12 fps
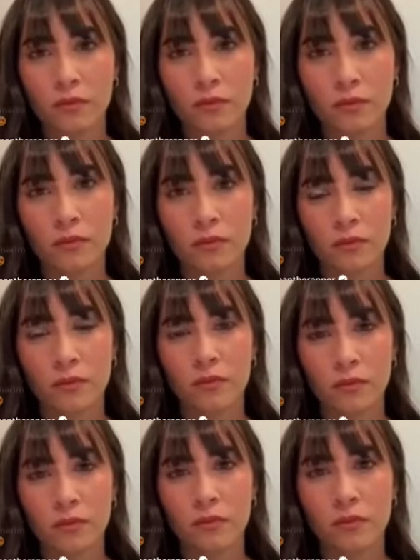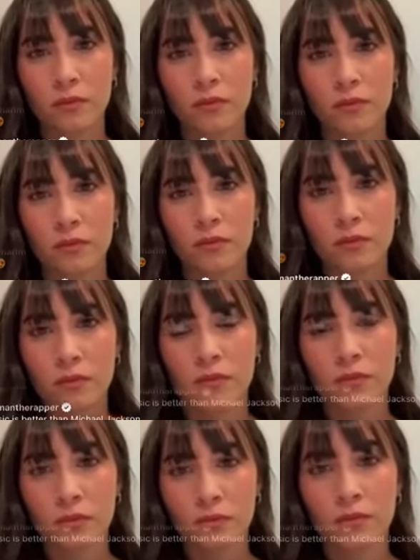
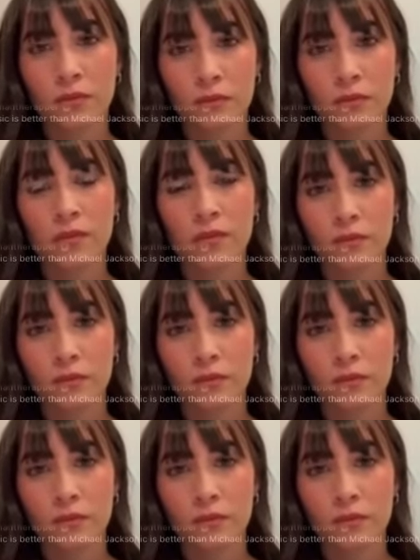No words are spoken by the person on screen.